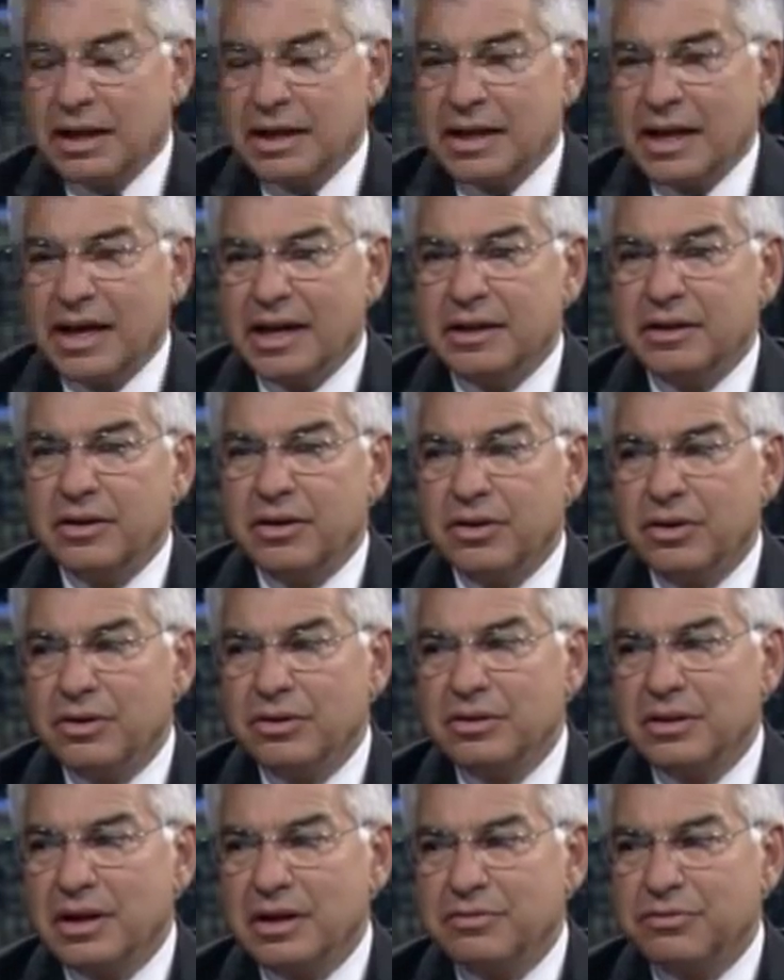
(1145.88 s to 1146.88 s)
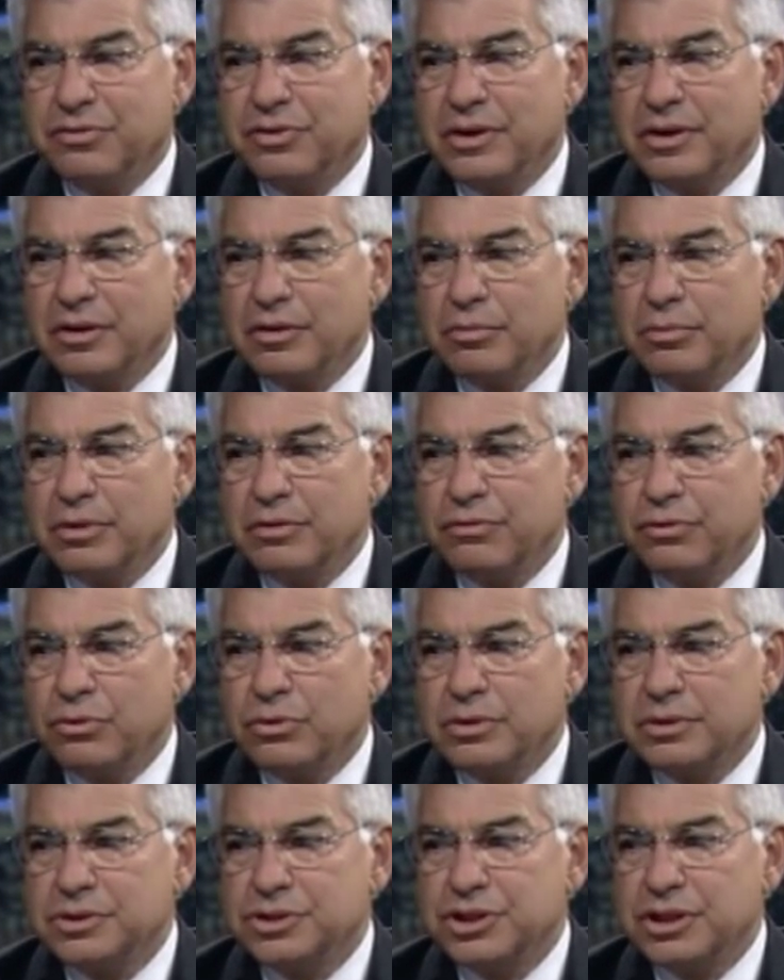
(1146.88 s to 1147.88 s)
I, I hadn't heard that figure
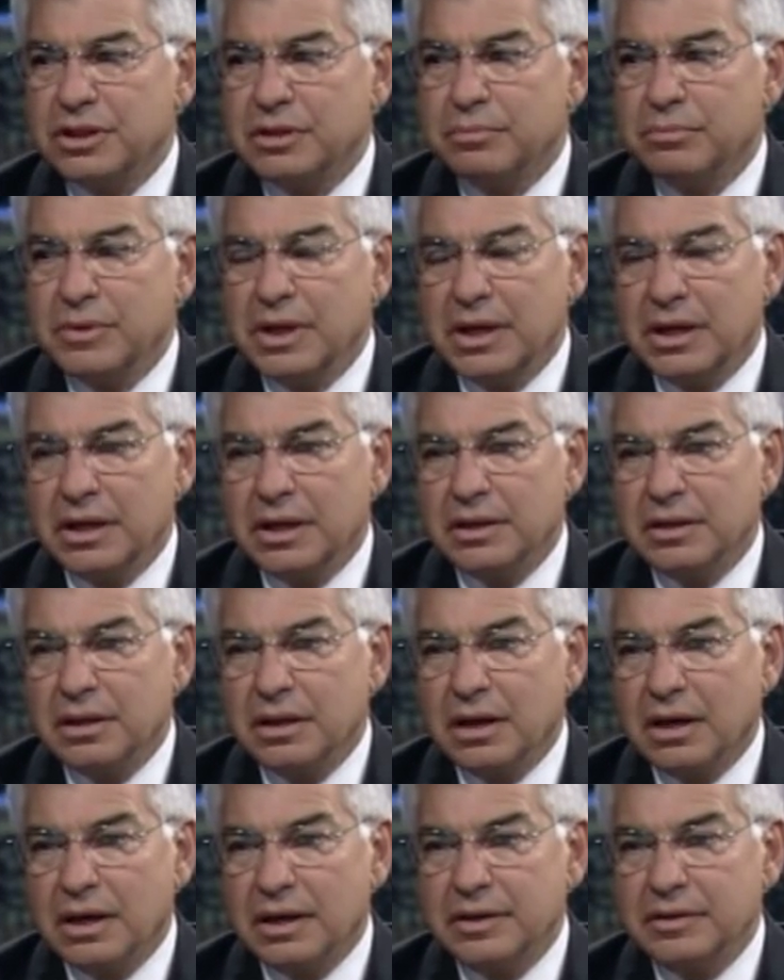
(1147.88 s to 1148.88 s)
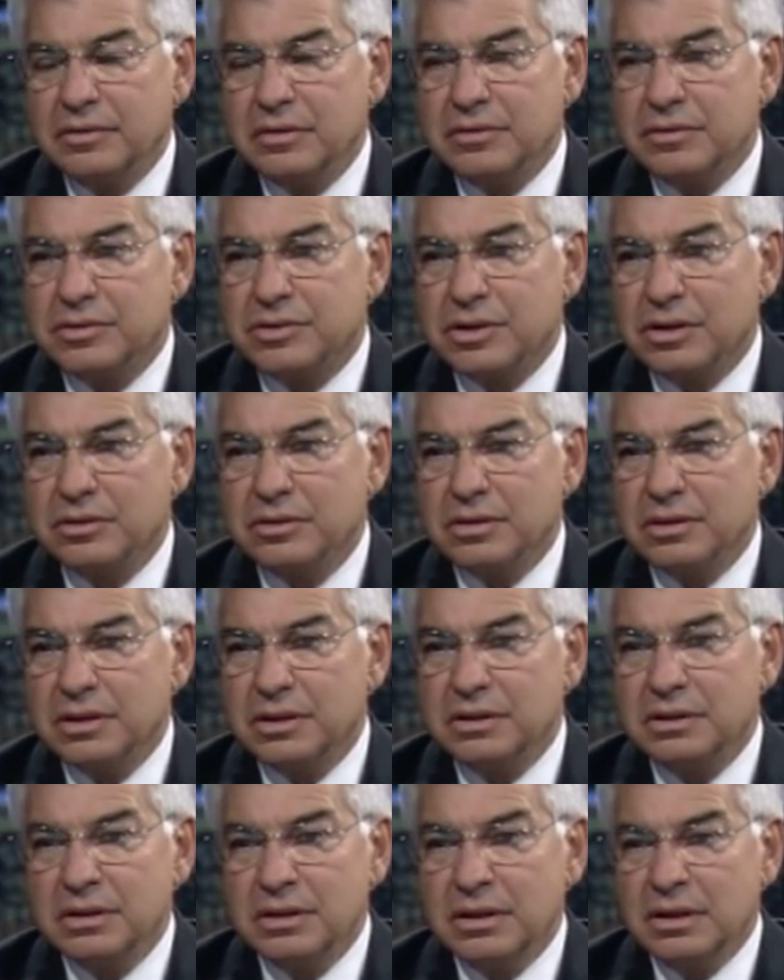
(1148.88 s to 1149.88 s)
before, Jim, and I
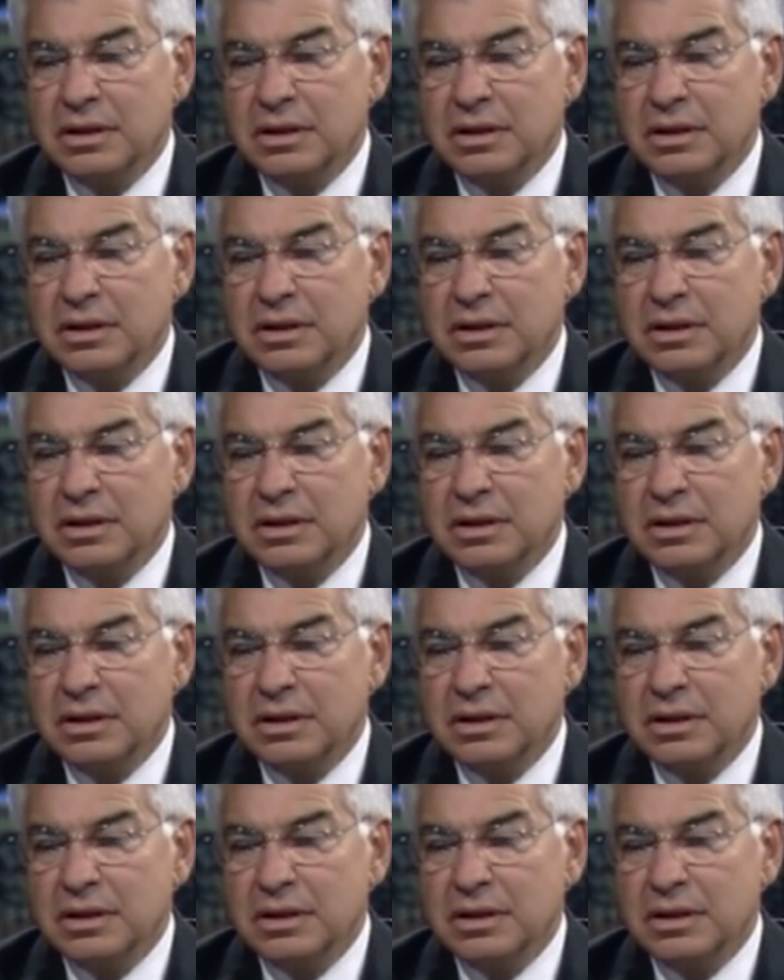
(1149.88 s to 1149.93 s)
certainly